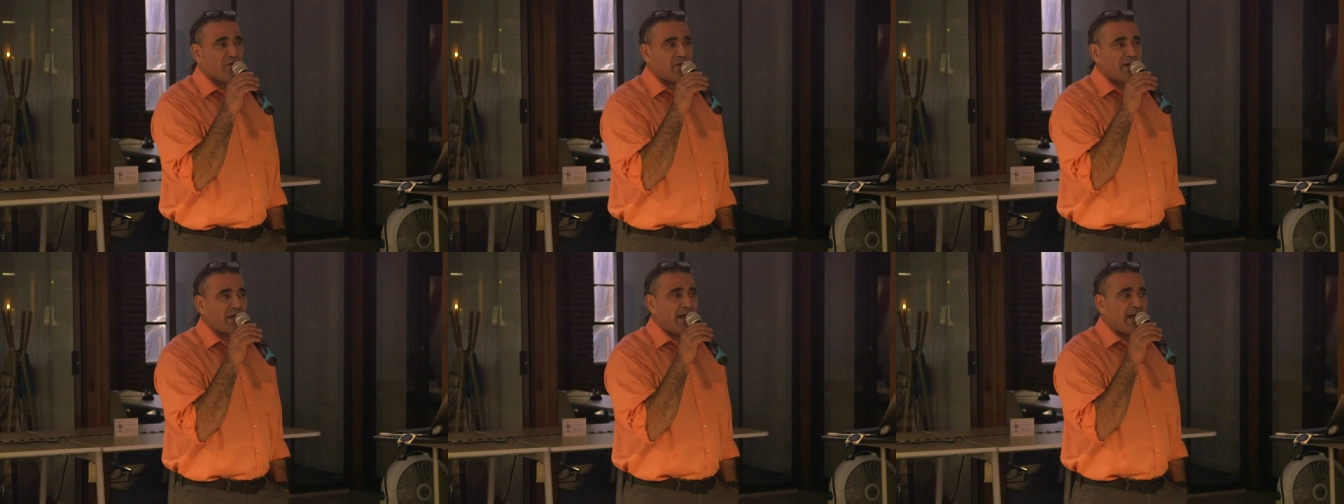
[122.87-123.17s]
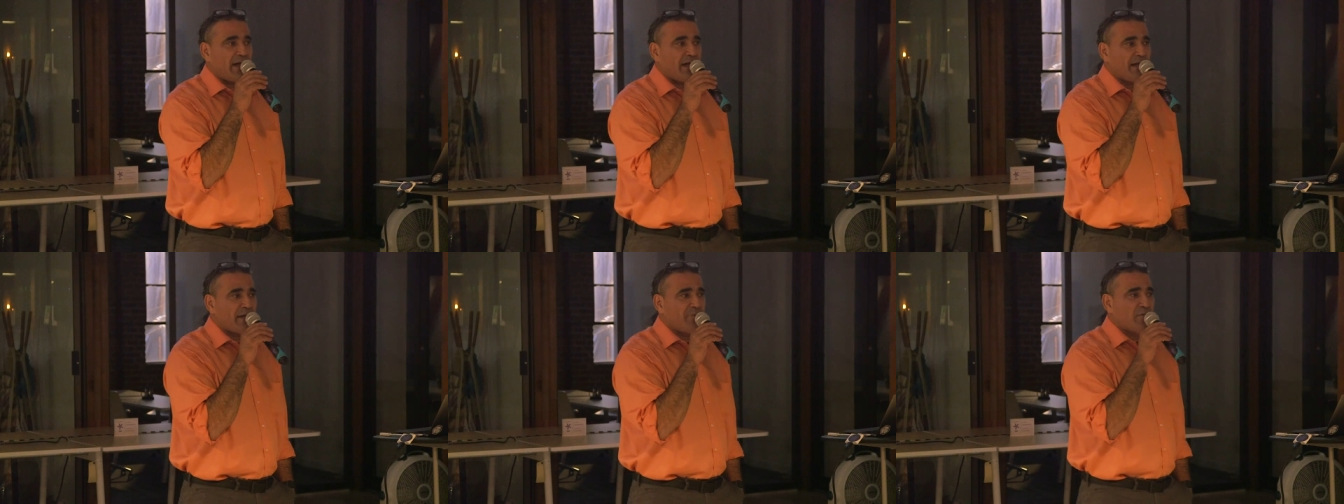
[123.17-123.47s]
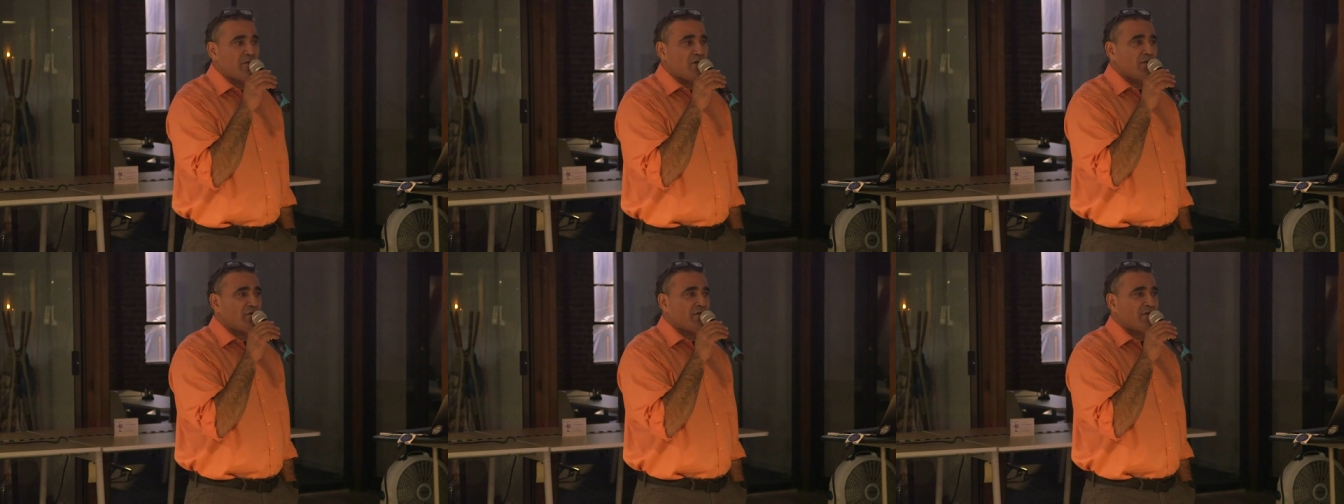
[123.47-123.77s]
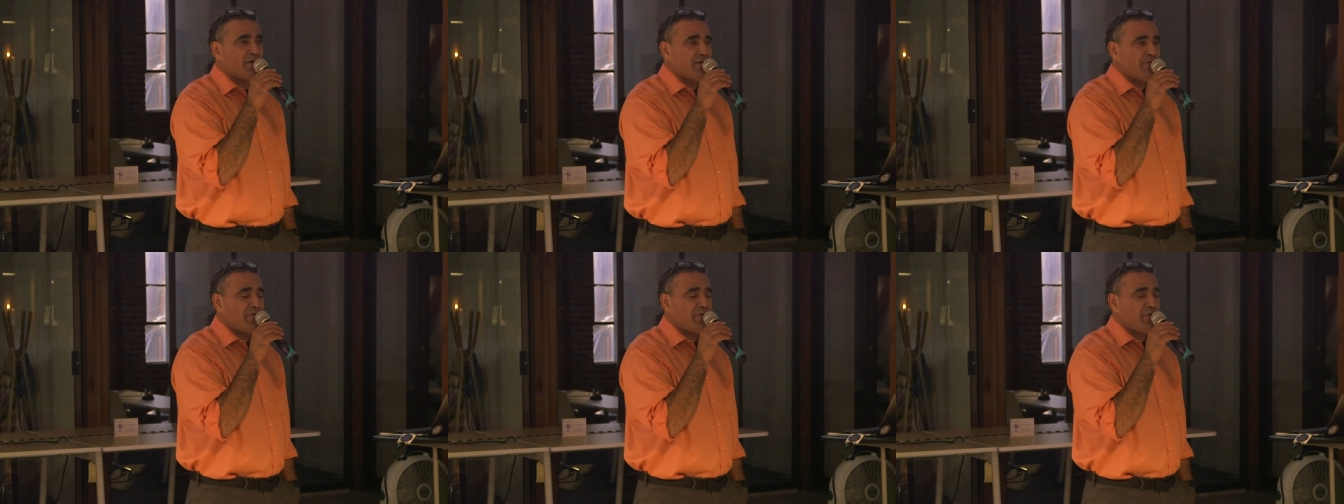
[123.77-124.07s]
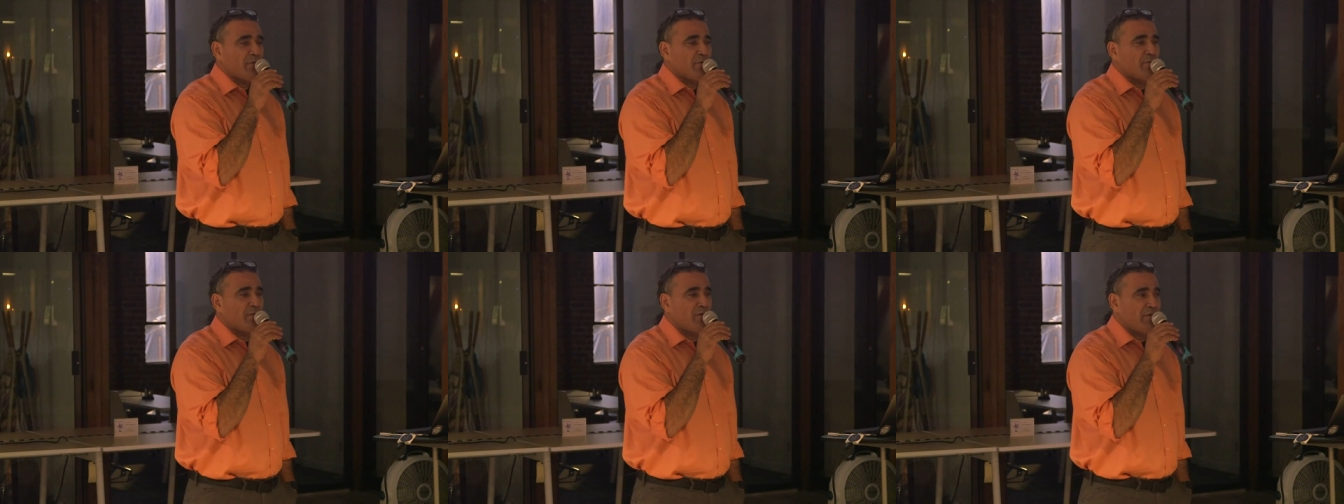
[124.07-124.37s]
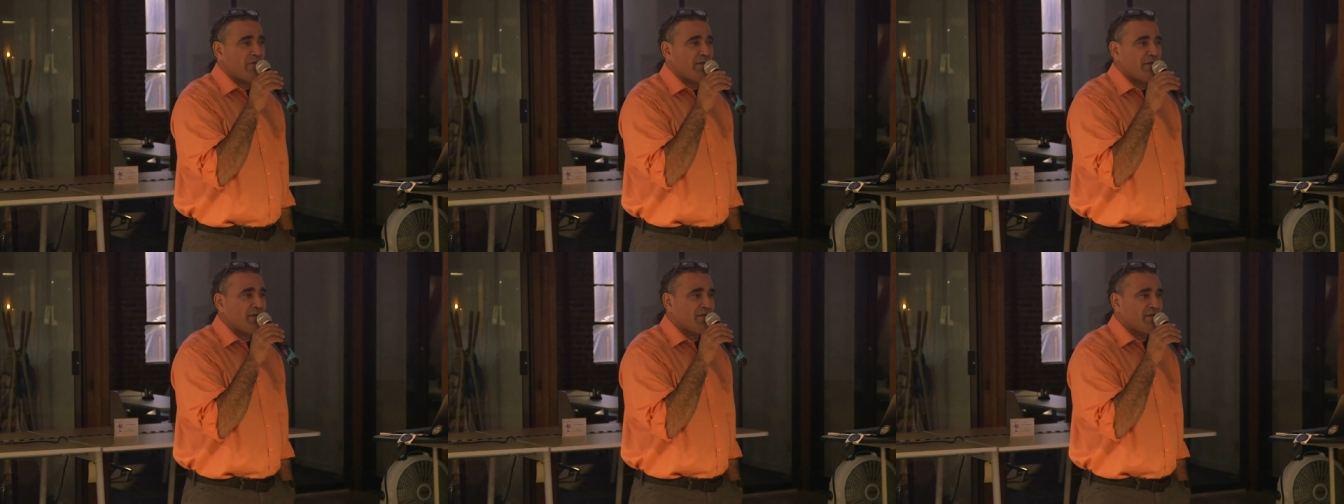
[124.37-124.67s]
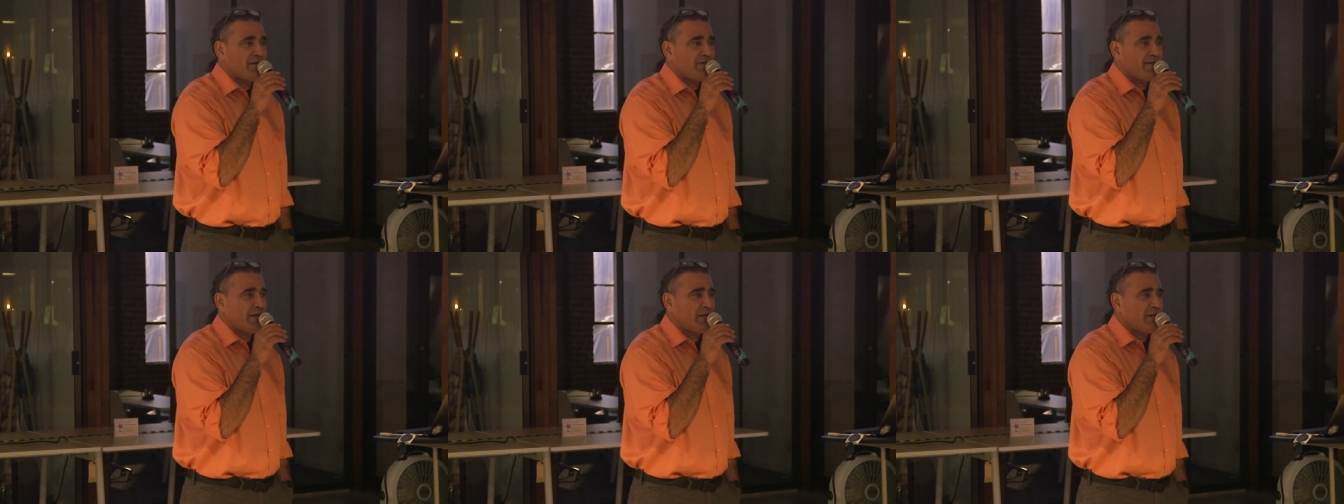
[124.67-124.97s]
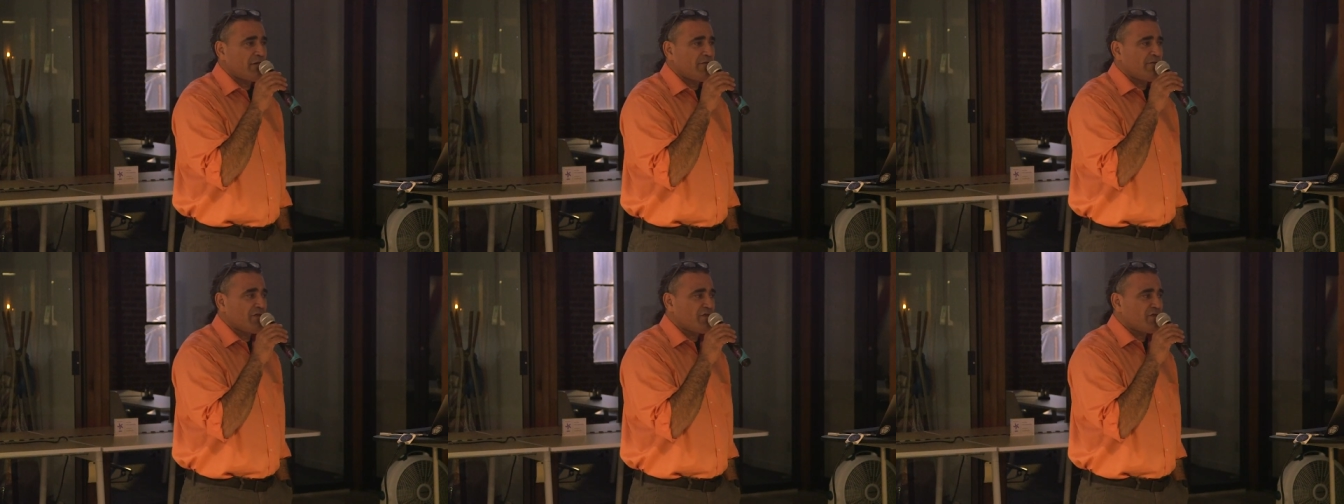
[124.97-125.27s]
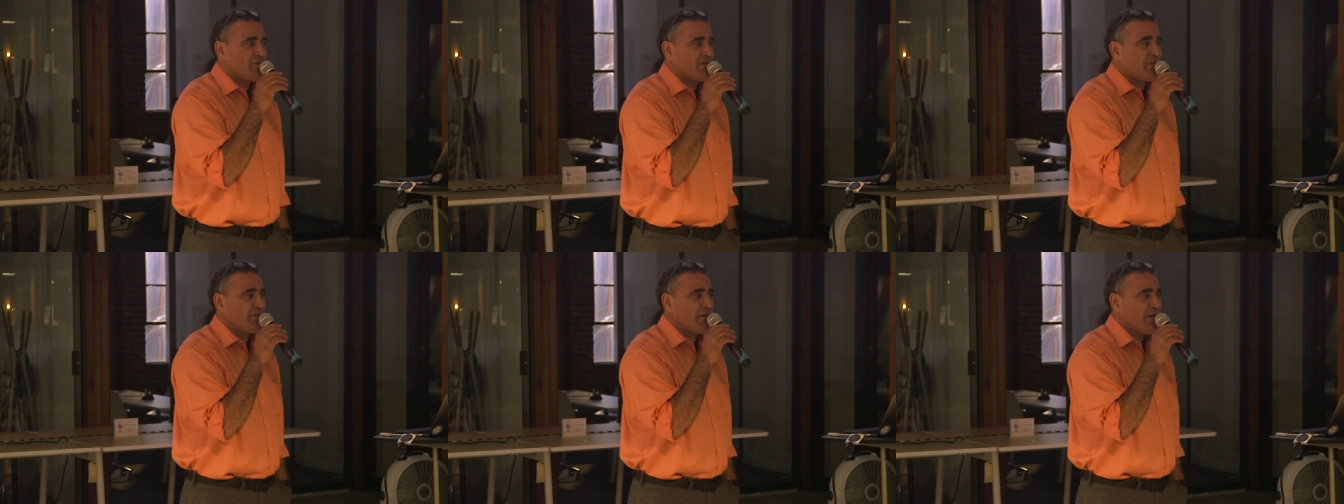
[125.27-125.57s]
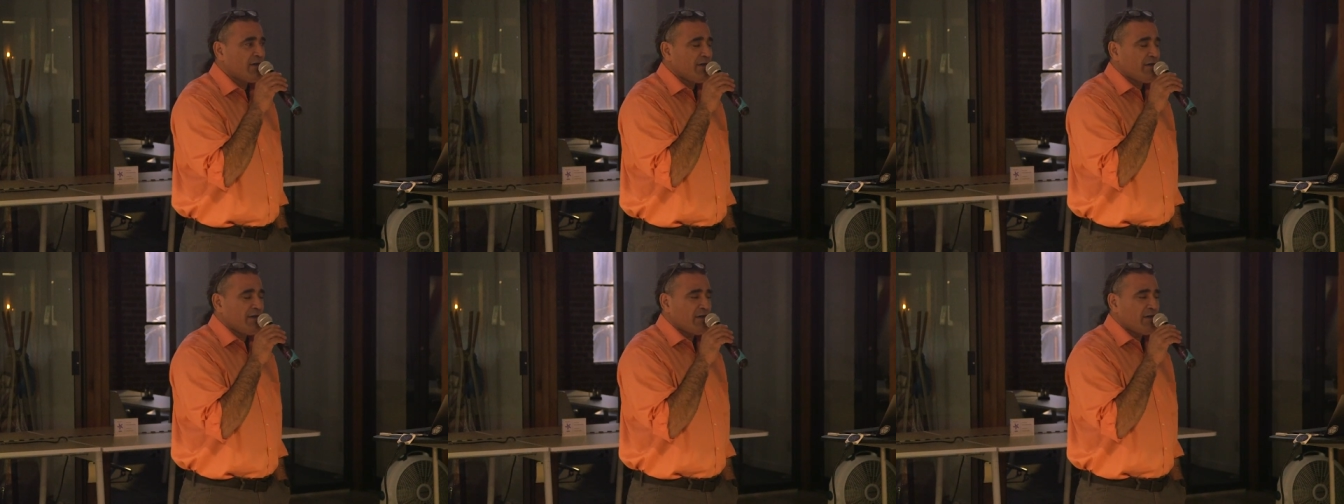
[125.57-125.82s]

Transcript: creating music for movies and television